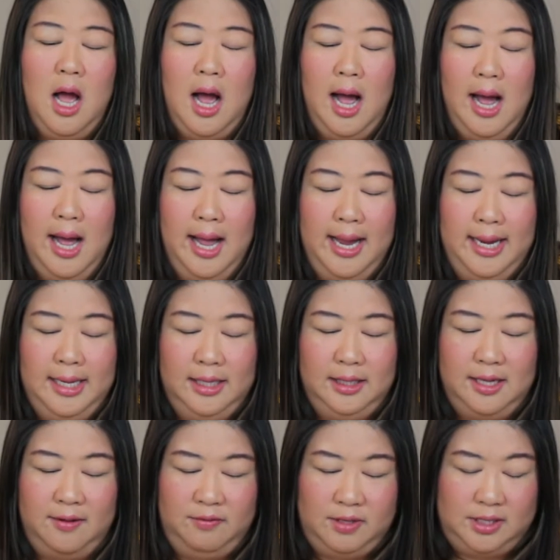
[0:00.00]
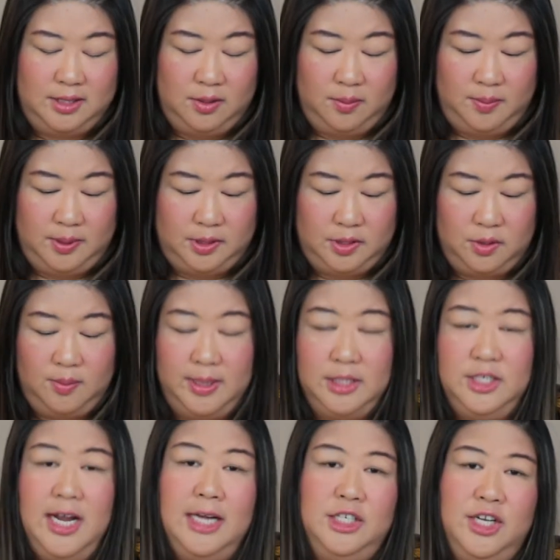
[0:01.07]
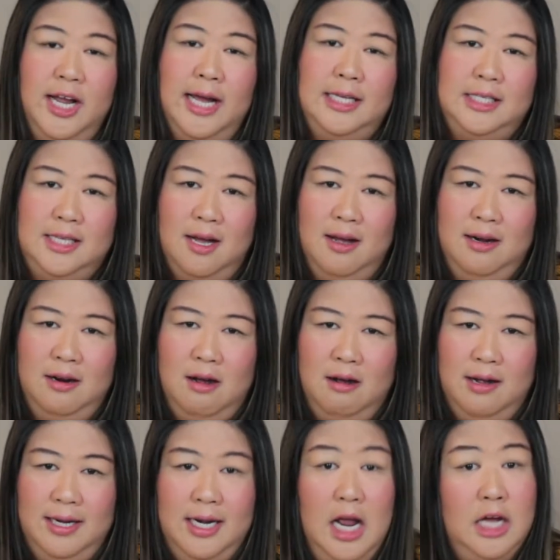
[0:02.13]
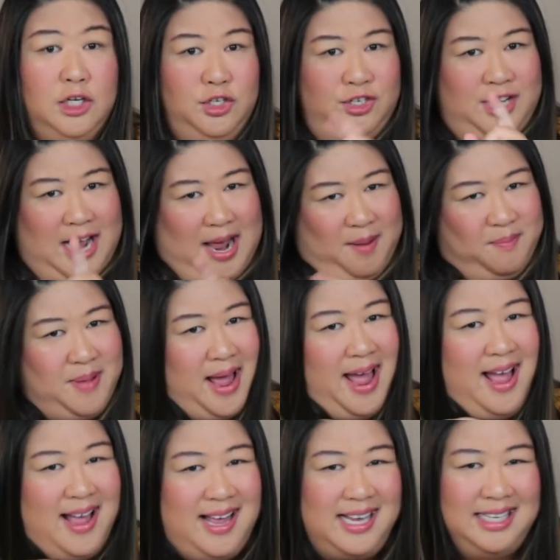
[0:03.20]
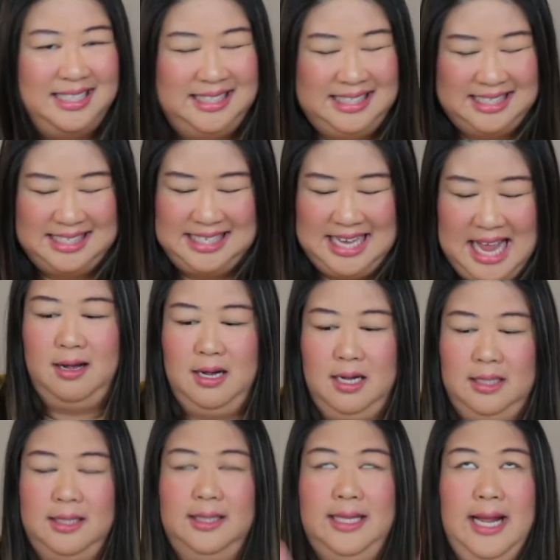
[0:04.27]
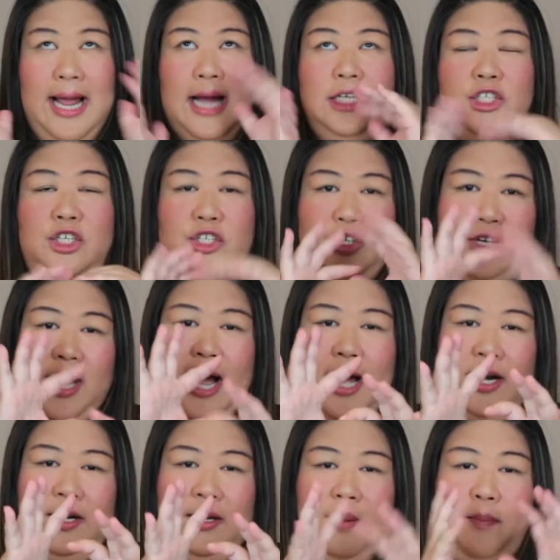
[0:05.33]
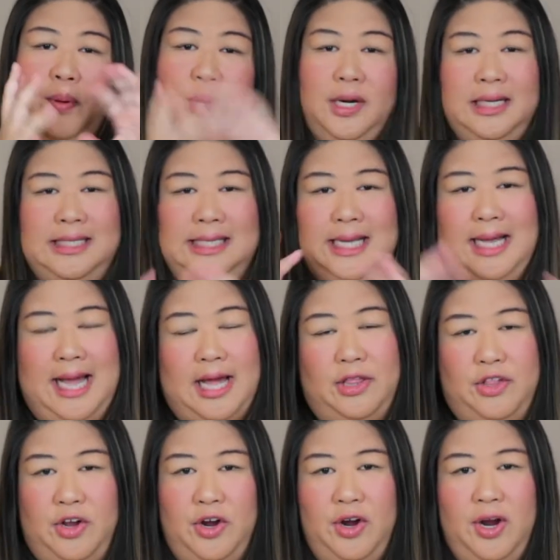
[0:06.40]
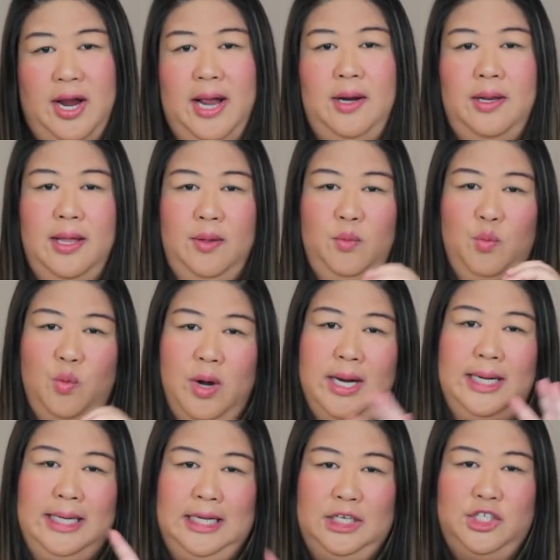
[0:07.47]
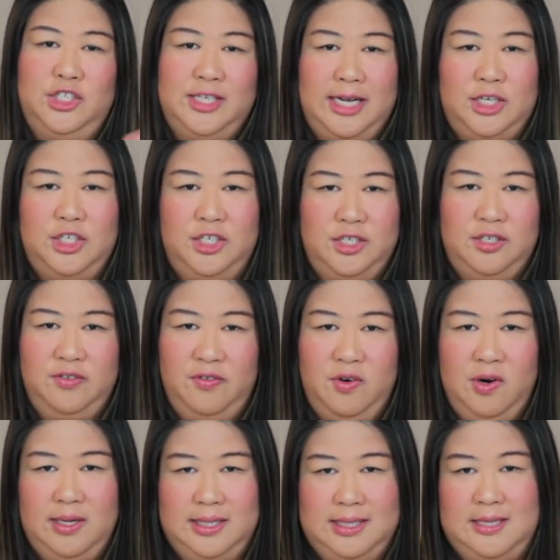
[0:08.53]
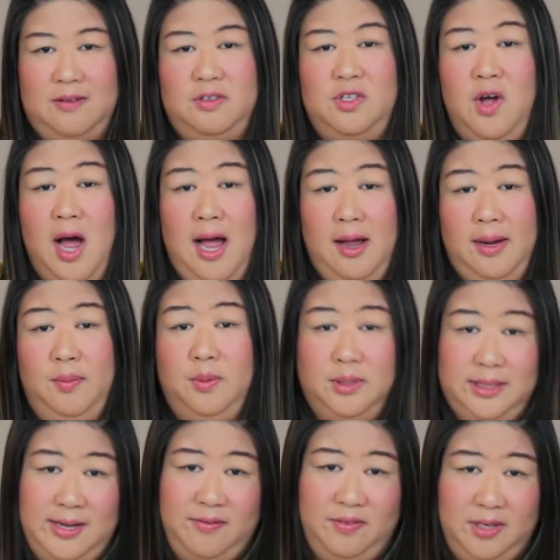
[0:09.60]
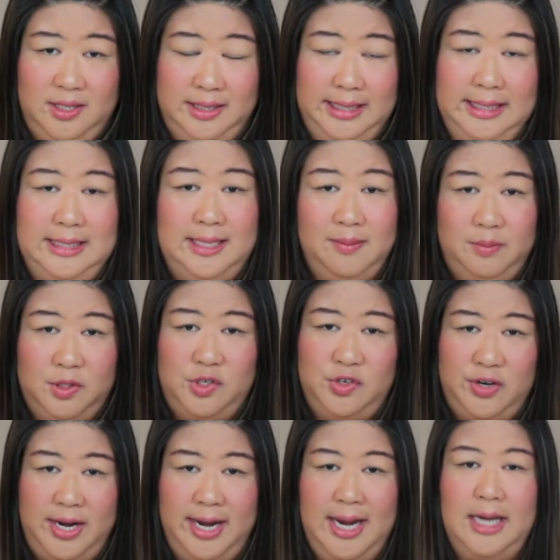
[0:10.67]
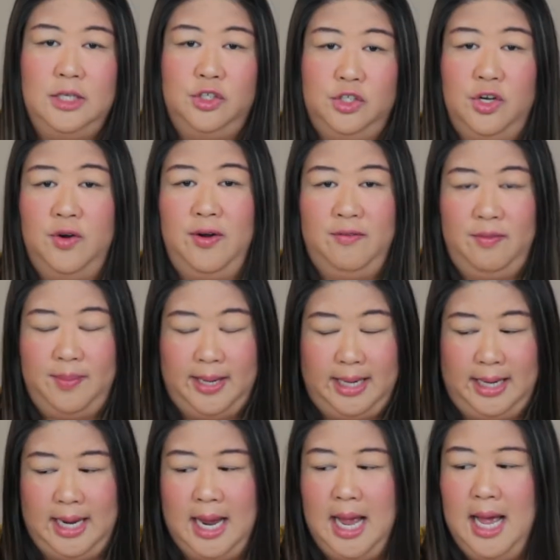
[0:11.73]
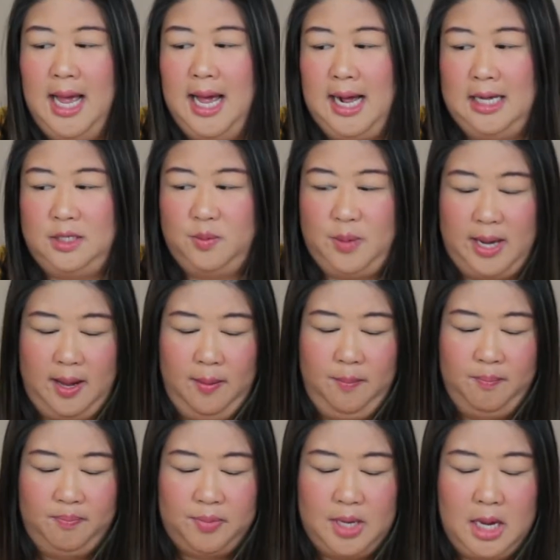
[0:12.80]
I love this notebook so much. Actually, I saw it on jetpens. They actually show you how to like put it together and then what each section is for and stuff. So I will definitely demonstrate and show everybody as well.